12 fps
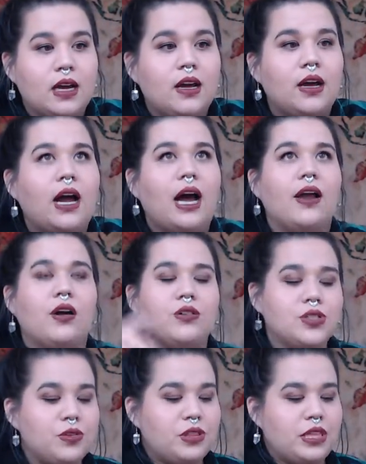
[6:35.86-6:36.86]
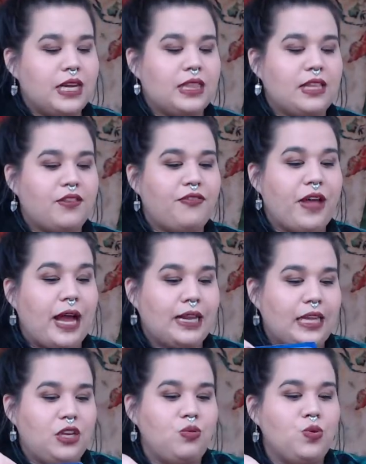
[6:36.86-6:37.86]
I also think that the fact that
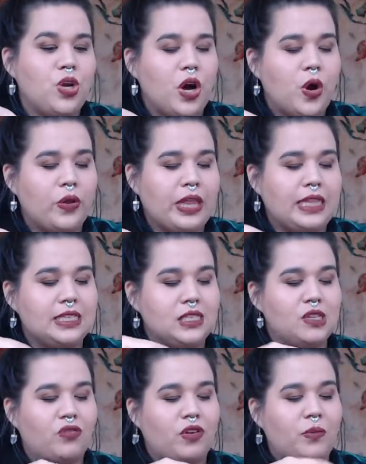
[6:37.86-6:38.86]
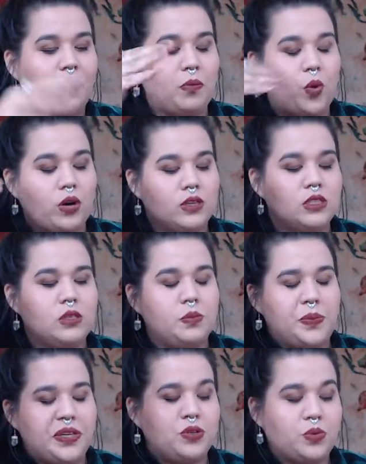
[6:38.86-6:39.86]
you know that this is from a more
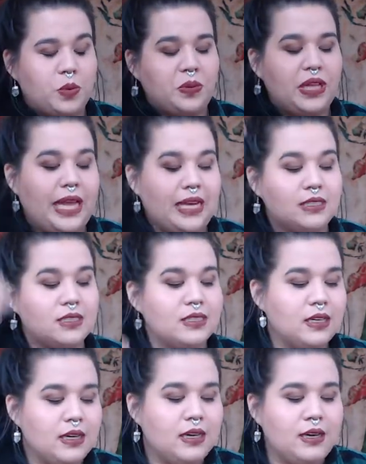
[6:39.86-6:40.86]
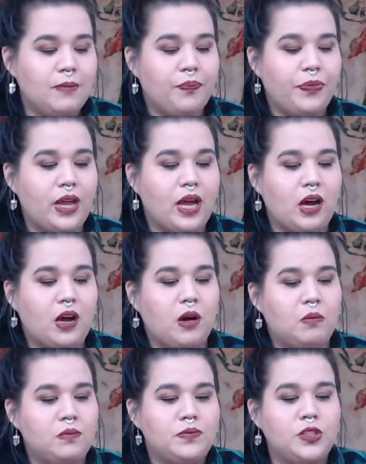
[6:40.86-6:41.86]
spiritual place,
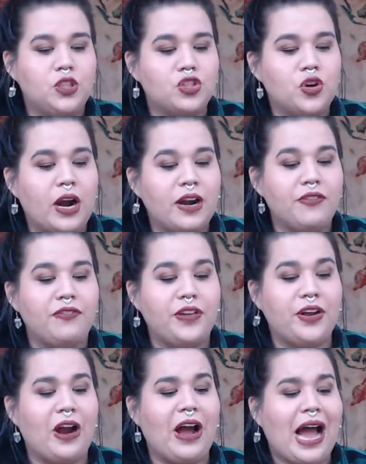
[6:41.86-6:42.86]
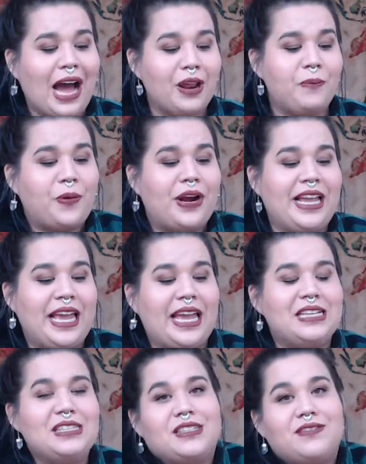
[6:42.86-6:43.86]
you're trying to figure out how to bring it
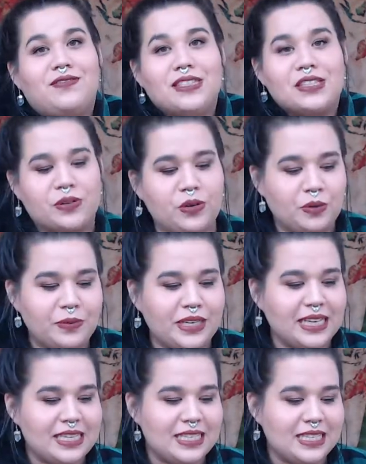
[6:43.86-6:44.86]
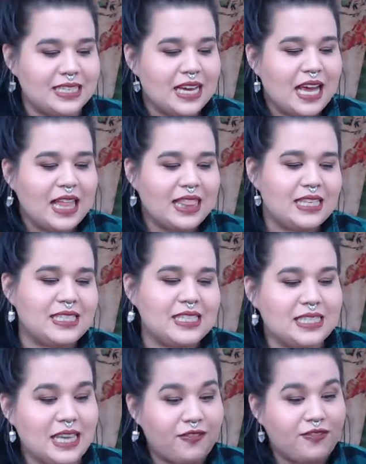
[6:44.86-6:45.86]
into the physical, because this
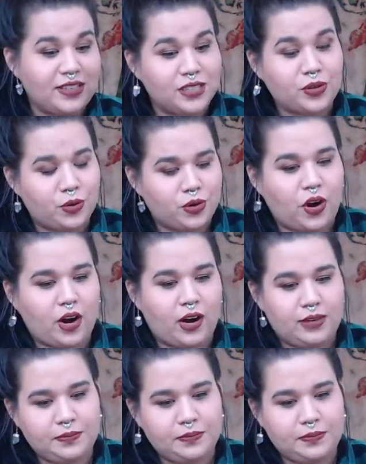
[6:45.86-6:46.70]
is a physical card.